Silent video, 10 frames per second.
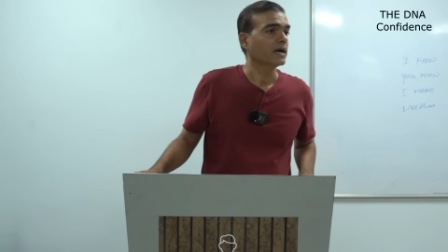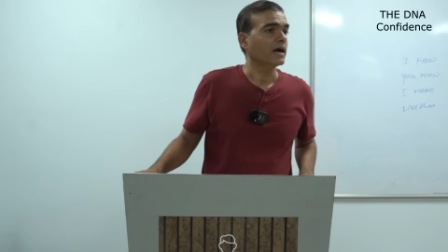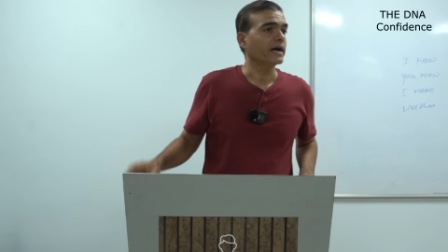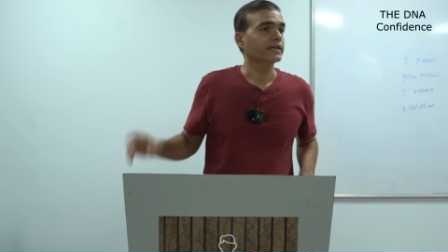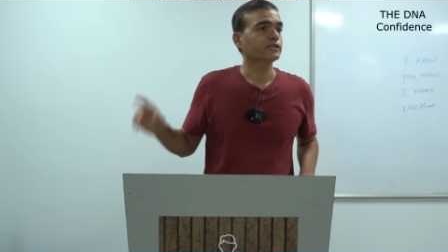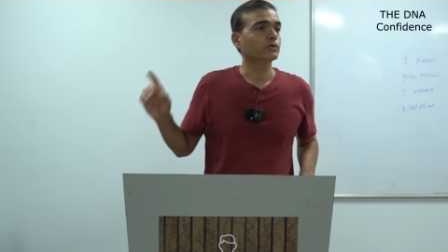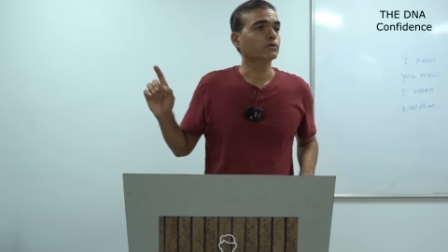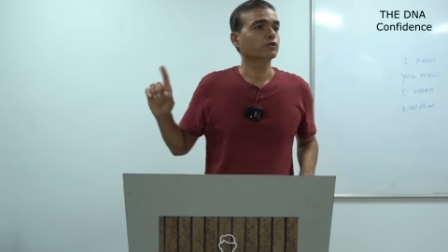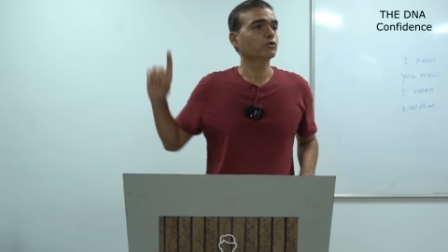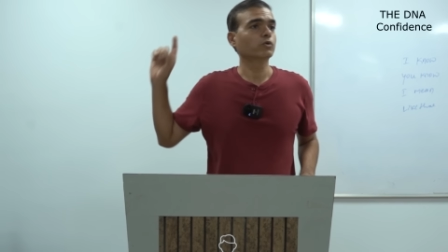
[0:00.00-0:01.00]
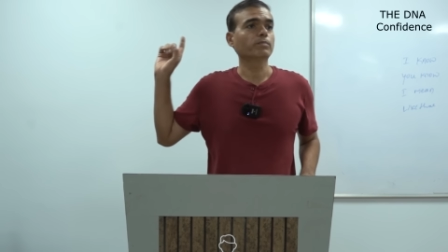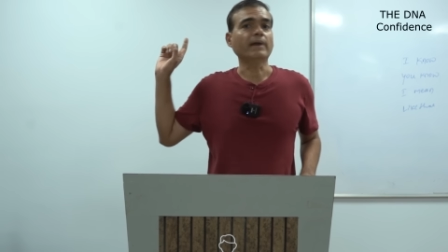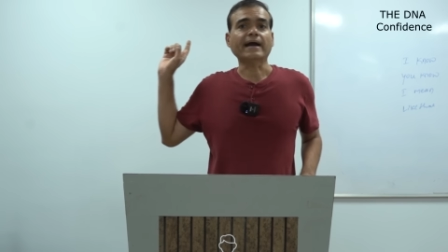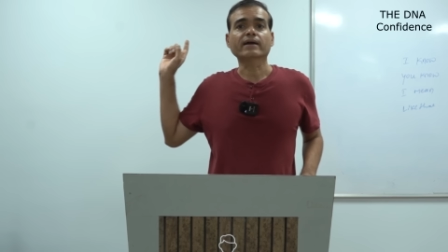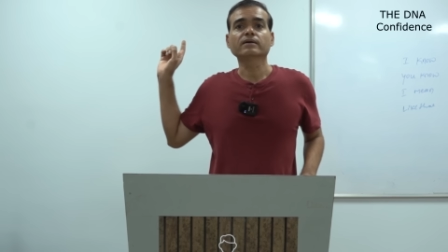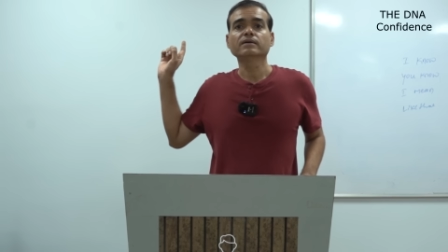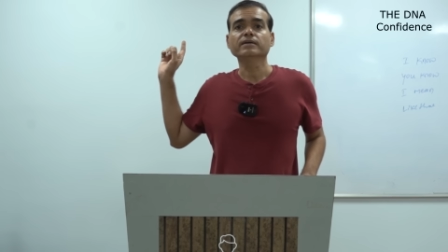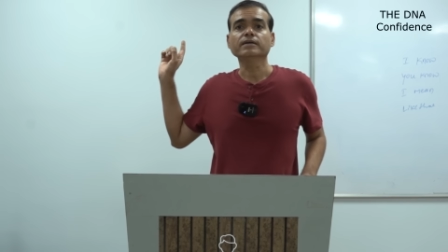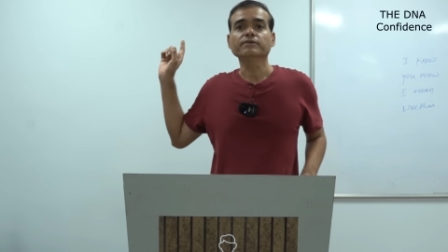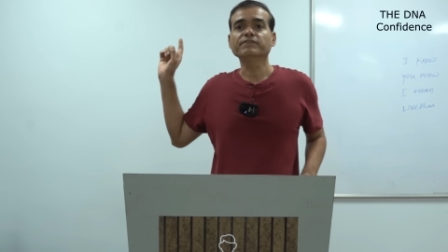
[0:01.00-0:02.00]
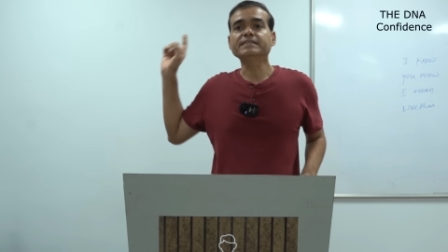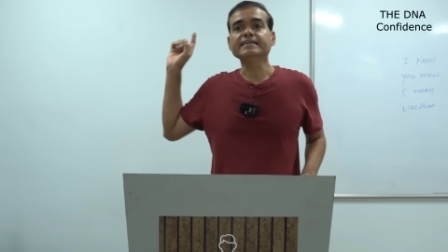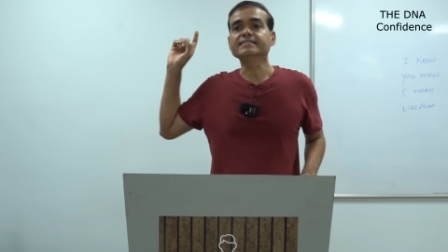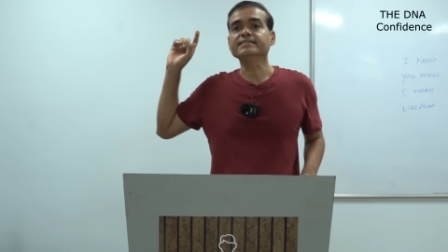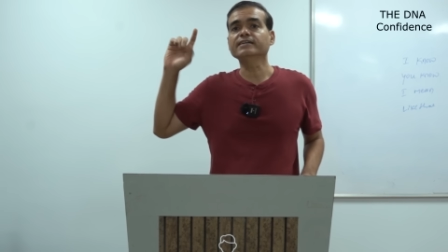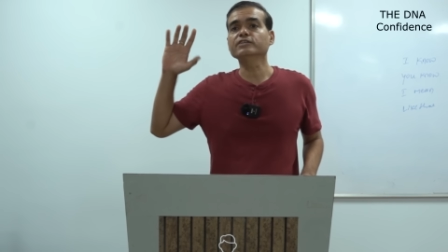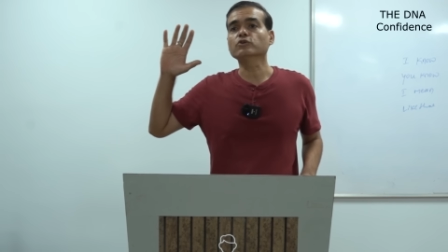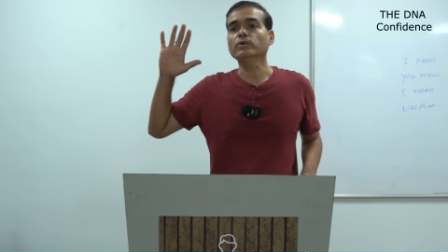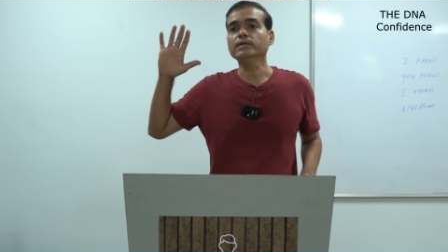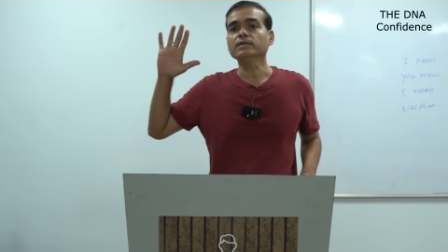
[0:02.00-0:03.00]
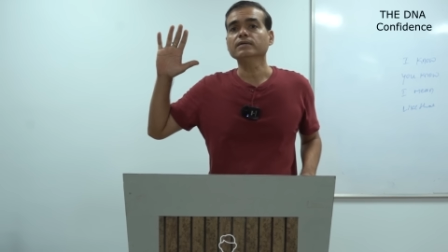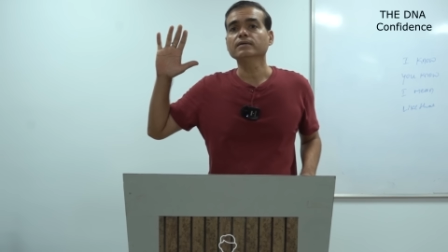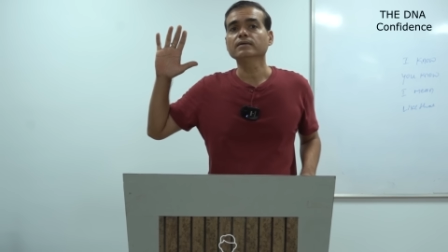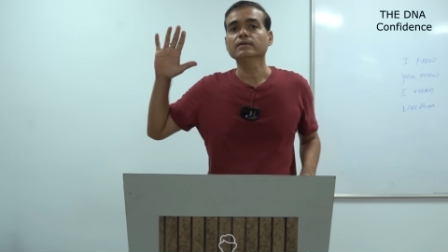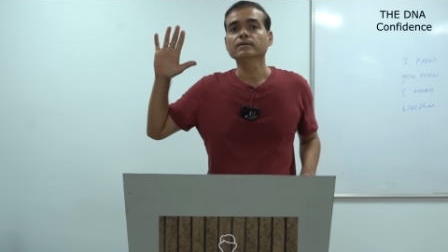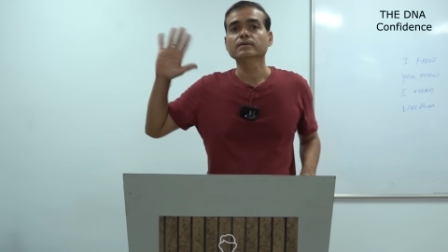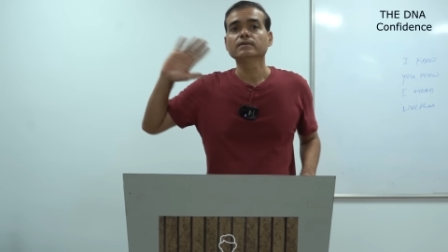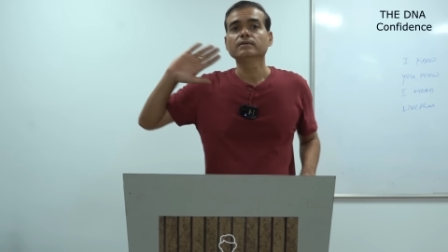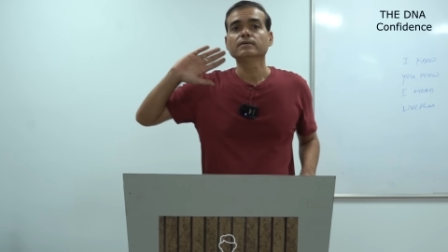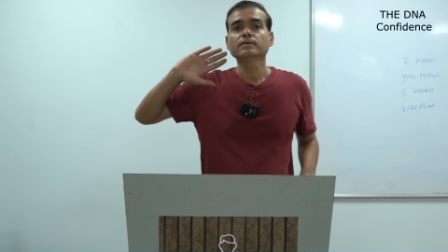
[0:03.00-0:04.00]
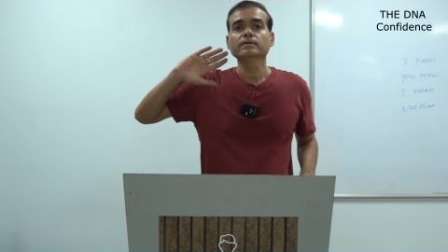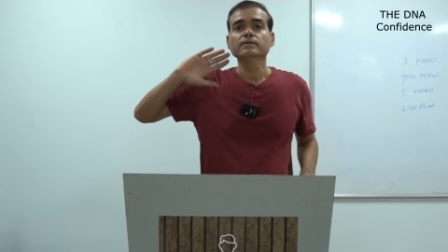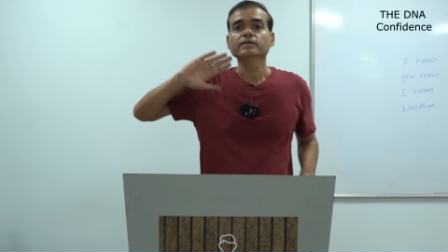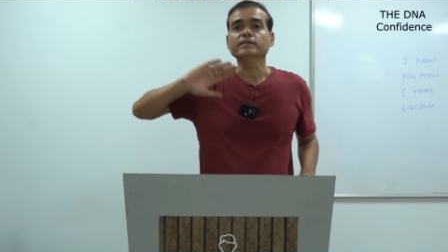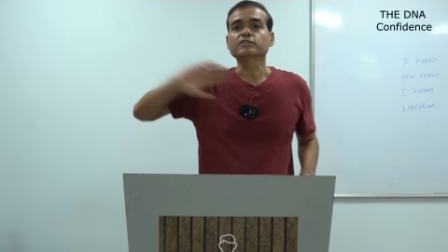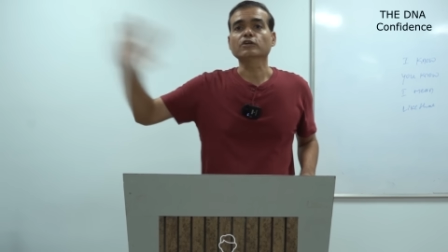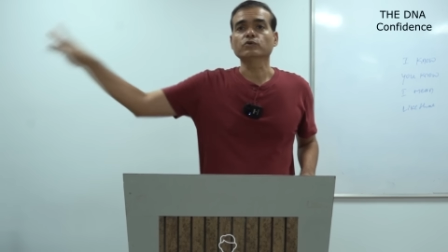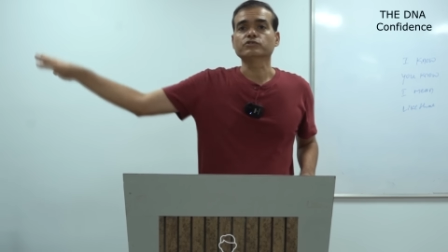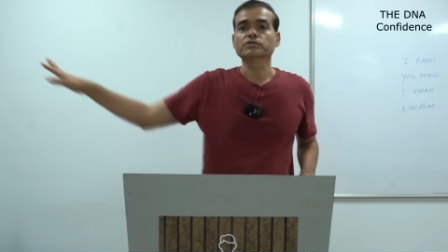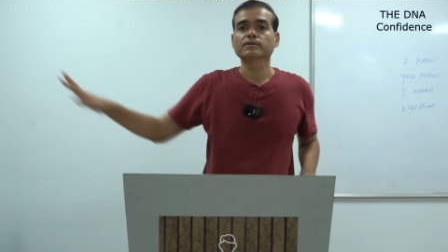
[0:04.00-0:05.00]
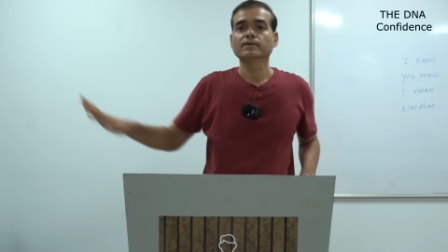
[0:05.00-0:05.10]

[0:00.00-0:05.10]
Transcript: I don't look back. When the incident is over, it's closed.